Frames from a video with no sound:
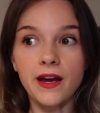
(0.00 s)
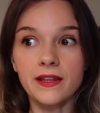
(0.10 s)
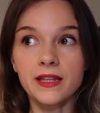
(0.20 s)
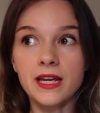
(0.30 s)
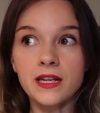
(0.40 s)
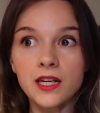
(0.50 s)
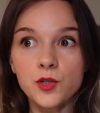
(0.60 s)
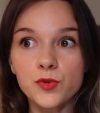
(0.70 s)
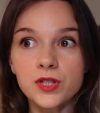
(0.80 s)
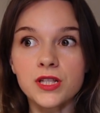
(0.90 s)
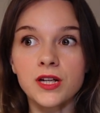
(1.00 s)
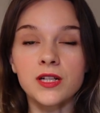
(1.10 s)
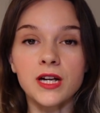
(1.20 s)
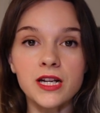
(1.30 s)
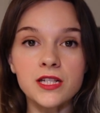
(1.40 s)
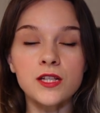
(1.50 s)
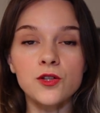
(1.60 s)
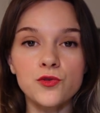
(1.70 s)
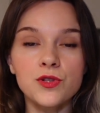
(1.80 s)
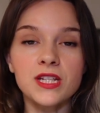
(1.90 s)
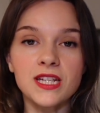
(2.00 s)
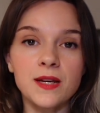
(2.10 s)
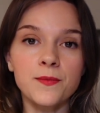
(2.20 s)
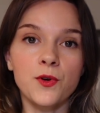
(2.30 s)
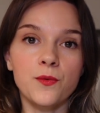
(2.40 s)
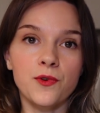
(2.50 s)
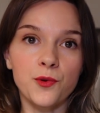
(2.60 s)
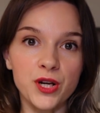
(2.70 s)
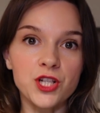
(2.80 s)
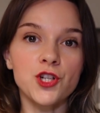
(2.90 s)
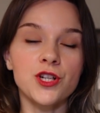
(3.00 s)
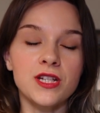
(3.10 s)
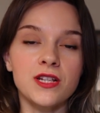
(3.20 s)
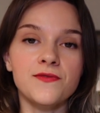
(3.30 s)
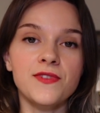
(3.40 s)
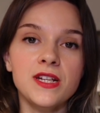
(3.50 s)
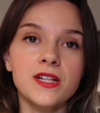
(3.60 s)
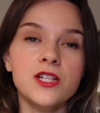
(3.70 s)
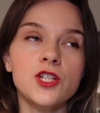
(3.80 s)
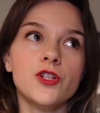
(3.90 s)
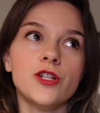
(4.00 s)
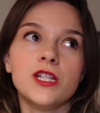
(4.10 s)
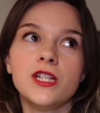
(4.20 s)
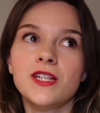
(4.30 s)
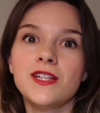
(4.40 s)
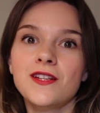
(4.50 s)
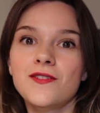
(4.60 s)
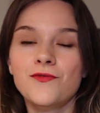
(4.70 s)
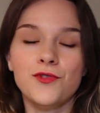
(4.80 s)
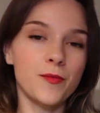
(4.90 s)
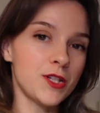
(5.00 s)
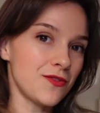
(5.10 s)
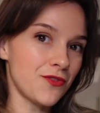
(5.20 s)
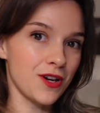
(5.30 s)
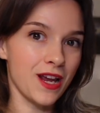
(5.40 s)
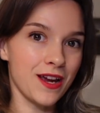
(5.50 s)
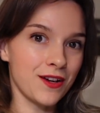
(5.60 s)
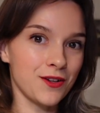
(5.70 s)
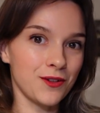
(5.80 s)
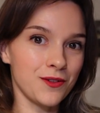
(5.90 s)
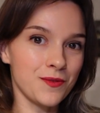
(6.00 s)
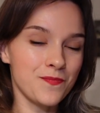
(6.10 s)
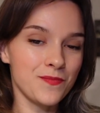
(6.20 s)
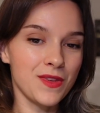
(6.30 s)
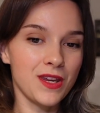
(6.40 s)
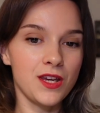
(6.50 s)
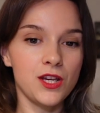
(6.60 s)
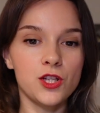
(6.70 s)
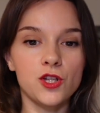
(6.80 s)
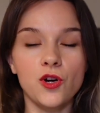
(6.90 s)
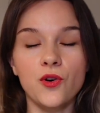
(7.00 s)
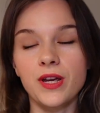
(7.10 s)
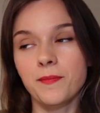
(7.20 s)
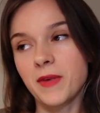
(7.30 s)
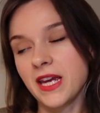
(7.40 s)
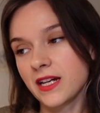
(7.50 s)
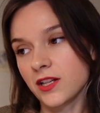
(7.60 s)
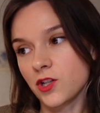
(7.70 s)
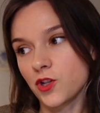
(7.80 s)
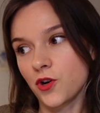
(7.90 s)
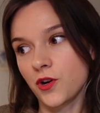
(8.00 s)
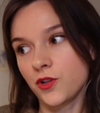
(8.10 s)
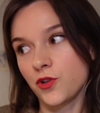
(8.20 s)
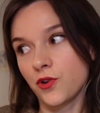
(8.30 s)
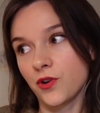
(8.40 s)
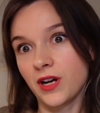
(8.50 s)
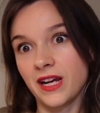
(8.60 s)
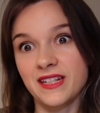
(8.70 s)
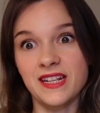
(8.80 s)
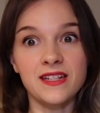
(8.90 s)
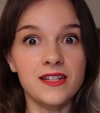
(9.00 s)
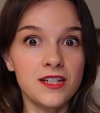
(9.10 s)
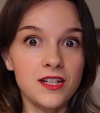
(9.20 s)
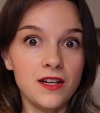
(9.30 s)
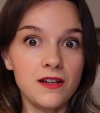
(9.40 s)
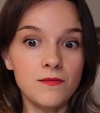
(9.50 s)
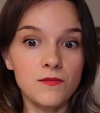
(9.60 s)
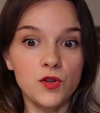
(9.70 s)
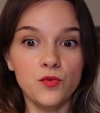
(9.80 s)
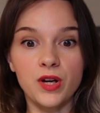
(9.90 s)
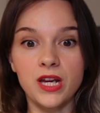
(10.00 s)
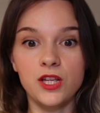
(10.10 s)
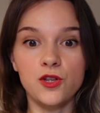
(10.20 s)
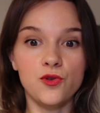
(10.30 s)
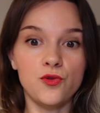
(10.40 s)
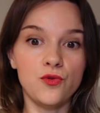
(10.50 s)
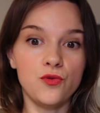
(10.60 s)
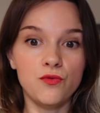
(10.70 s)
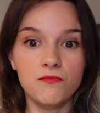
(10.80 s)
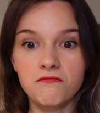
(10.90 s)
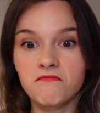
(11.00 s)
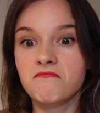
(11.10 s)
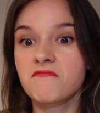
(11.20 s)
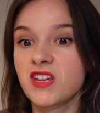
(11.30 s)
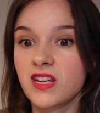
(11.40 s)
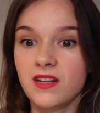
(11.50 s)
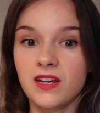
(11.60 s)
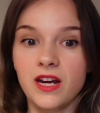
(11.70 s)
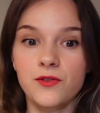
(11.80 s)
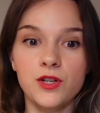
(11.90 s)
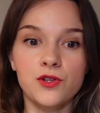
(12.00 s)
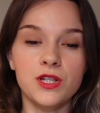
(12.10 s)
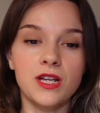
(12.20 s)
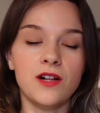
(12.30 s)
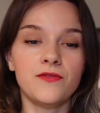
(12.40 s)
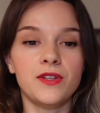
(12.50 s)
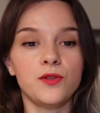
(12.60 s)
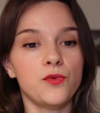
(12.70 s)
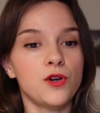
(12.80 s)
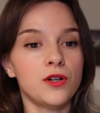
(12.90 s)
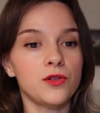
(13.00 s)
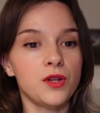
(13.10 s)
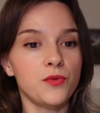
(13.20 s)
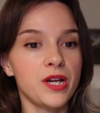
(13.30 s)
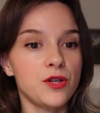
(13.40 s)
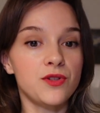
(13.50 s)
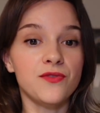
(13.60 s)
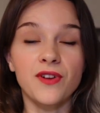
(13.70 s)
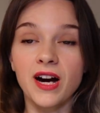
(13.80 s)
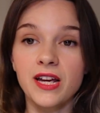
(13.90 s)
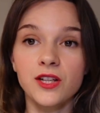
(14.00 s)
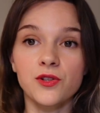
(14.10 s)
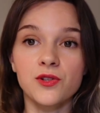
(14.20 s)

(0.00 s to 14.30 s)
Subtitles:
And then it will start asking you the same questions as Venus, just from a different angle. So it may concern your identity, the way you carry yourself in the world, the way you define